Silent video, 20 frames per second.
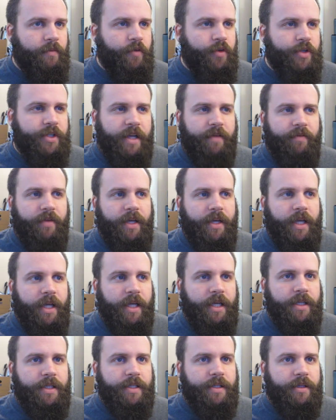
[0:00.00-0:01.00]
For 7
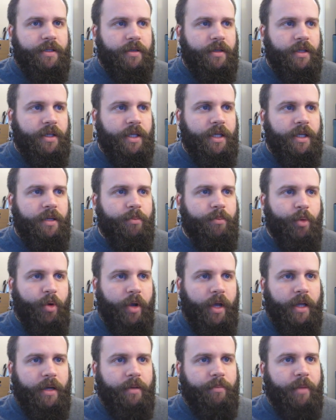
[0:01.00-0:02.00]
days eat
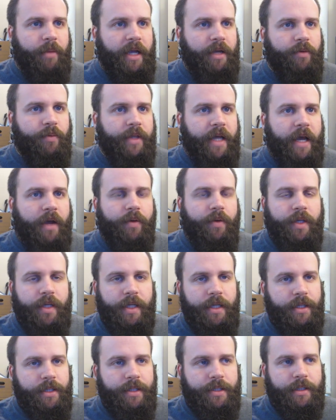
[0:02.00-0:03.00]
bread made without
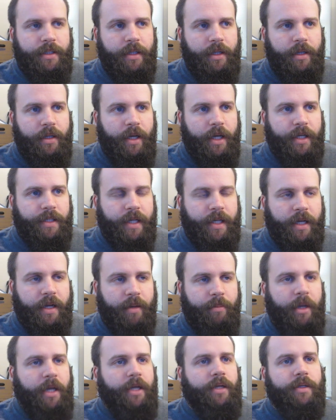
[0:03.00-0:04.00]
yeast, as I
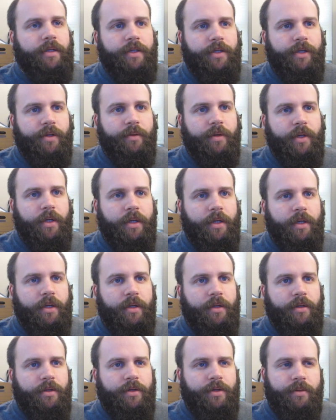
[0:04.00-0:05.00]
commanded you.
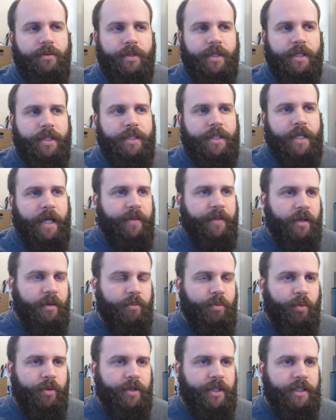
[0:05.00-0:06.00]
Do this at the
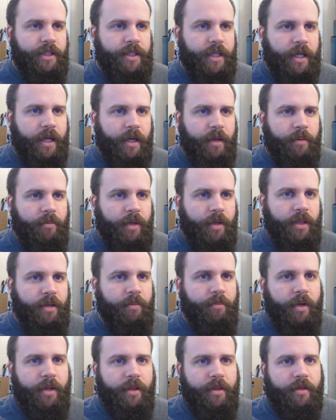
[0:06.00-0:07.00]
appointed time in
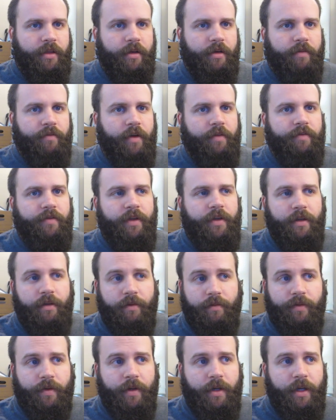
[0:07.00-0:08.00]
the month of
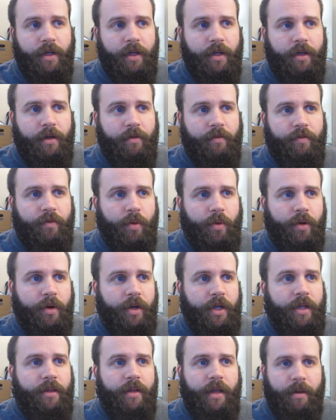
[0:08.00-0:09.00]
Aviv,
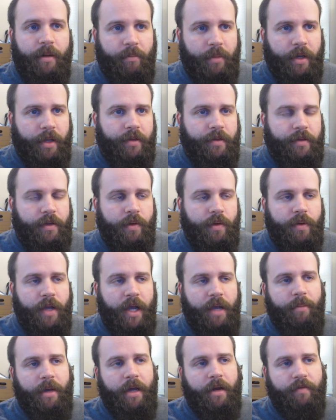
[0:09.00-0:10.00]
for in that month you
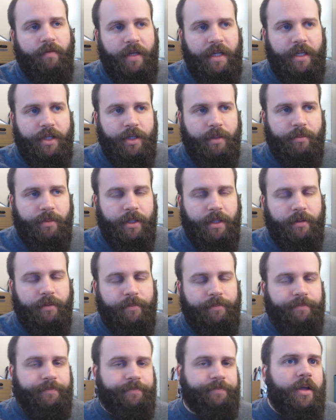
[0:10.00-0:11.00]
came out of Egypt.
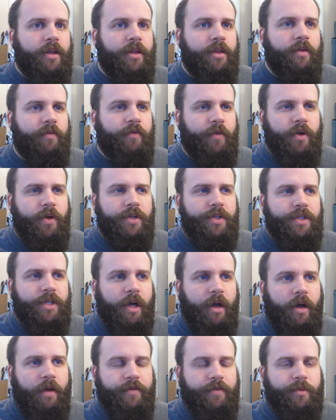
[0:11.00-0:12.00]
The first
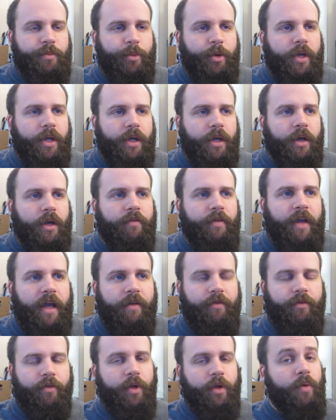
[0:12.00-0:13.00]
offspring of
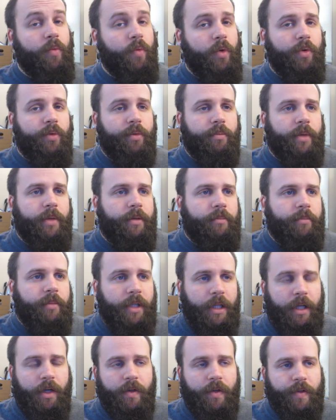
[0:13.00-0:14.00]
every womb
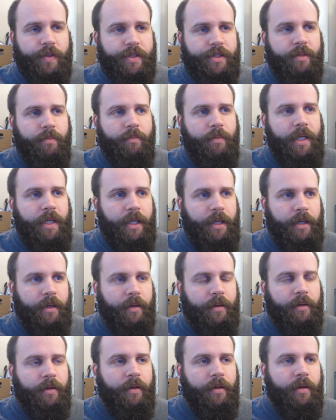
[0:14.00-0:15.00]
belongs to me,